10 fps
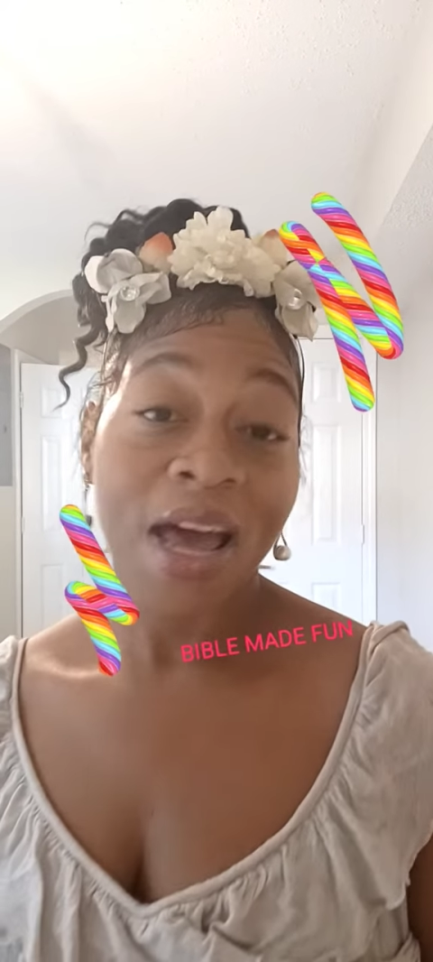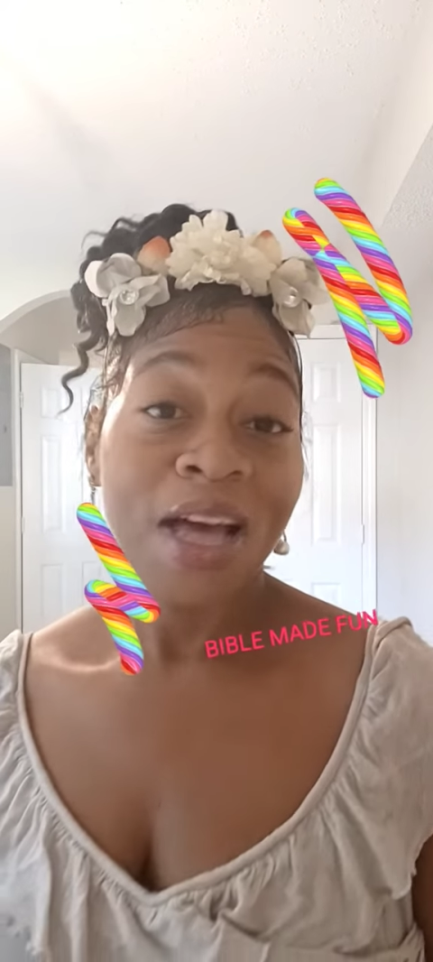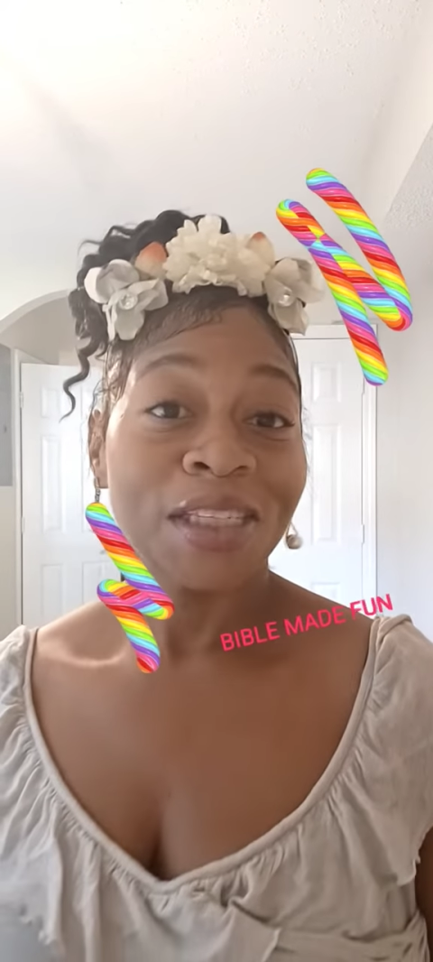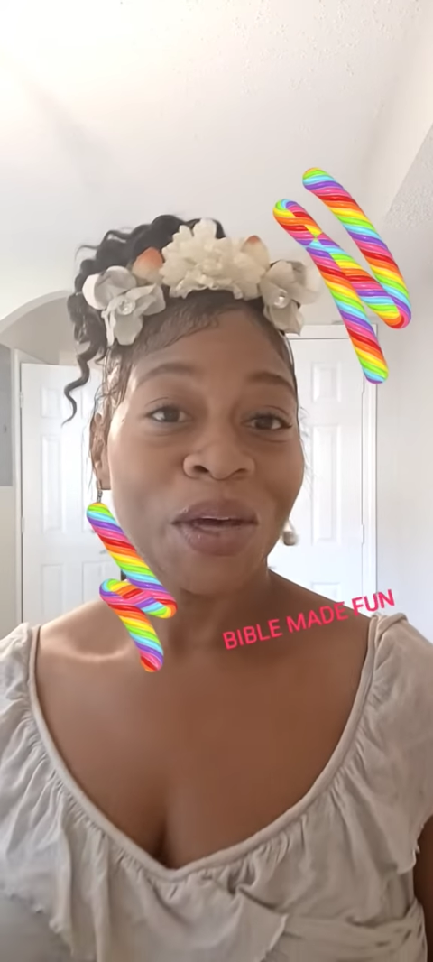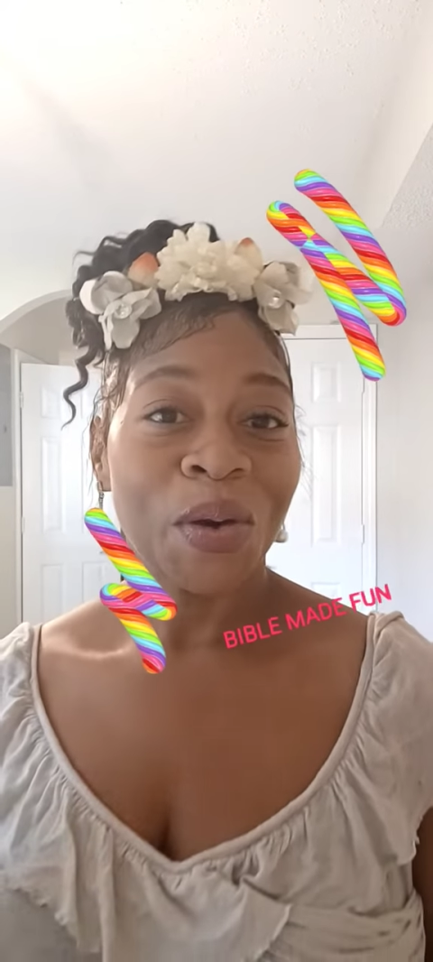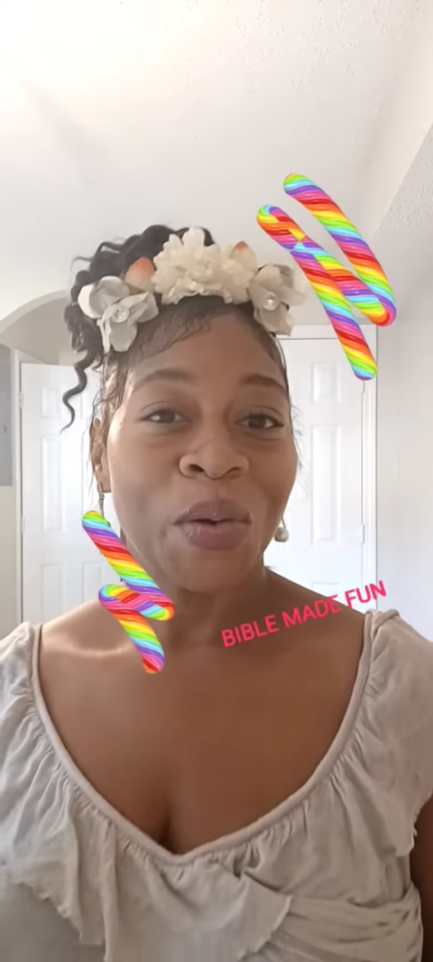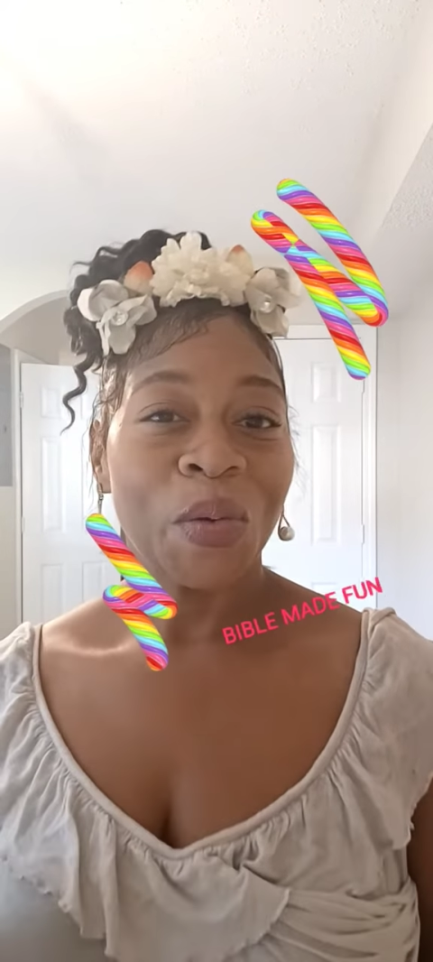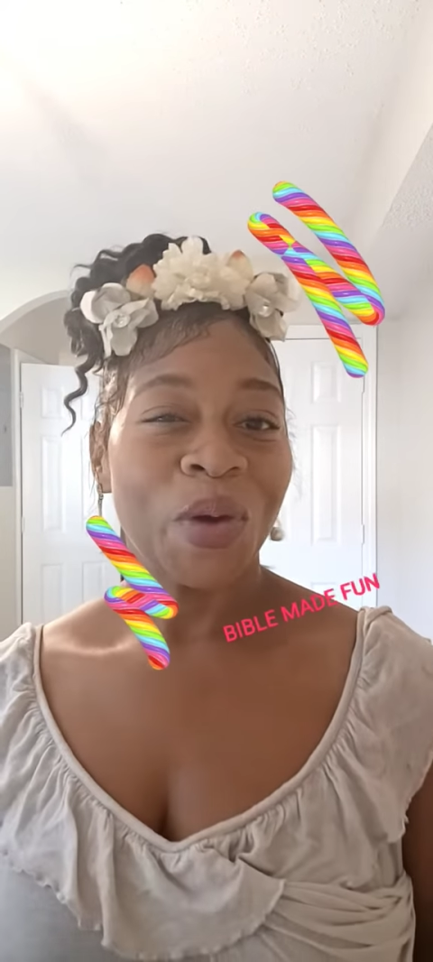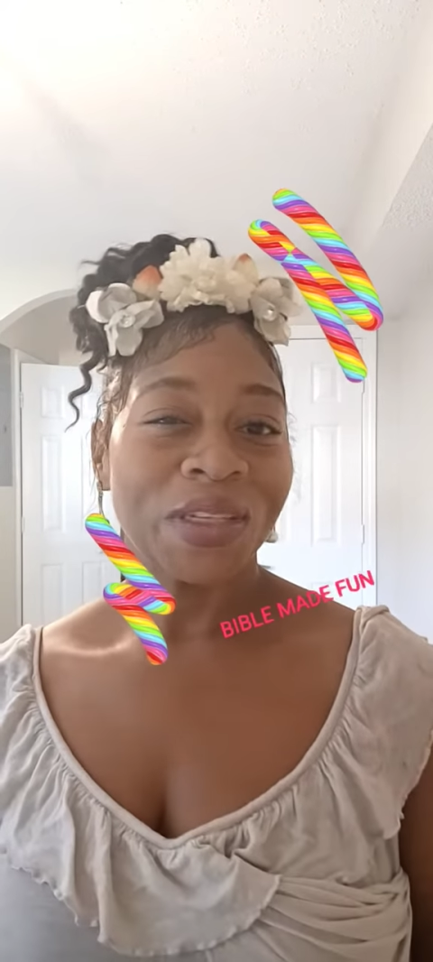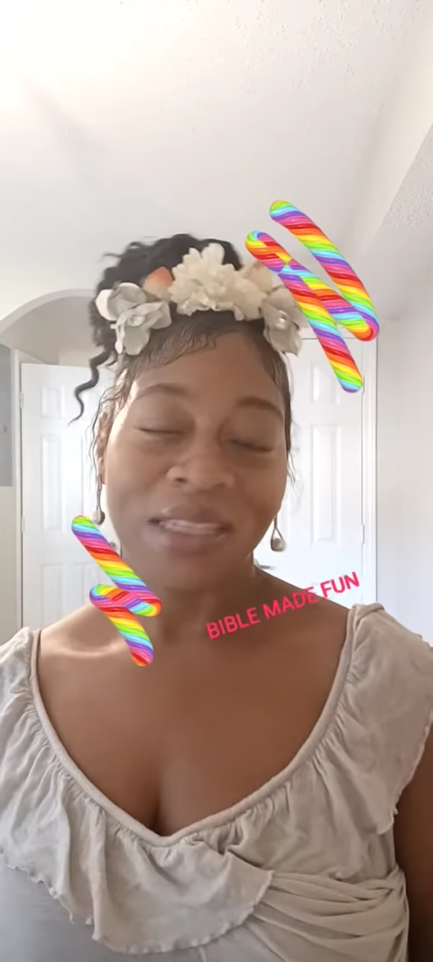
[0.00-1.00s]
So
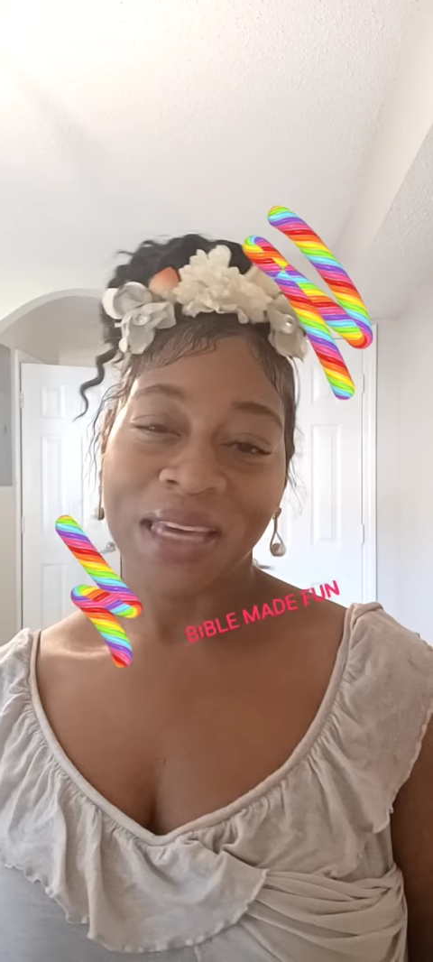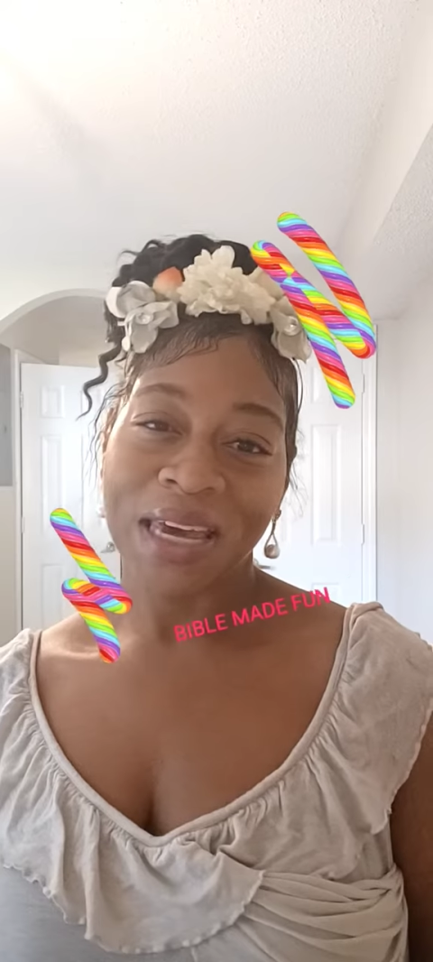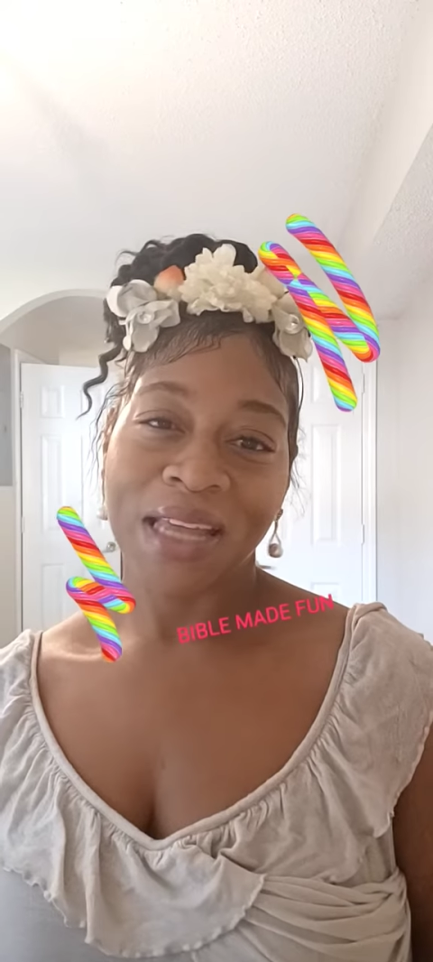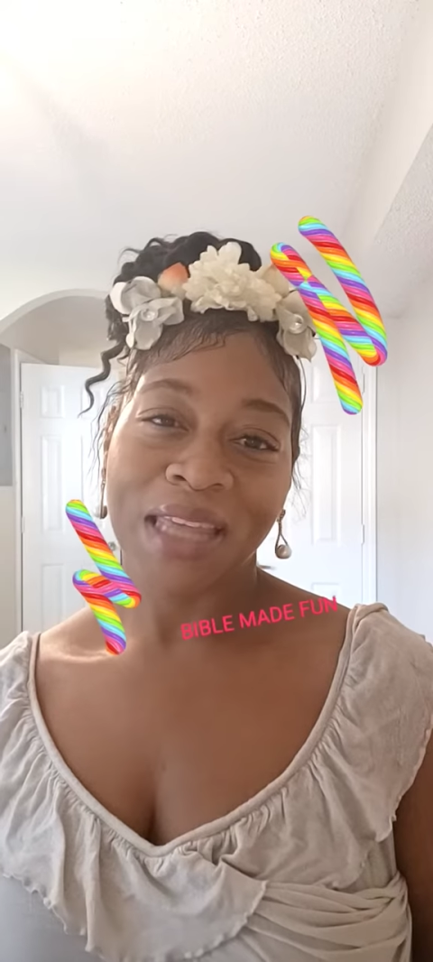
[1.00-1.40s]
once again,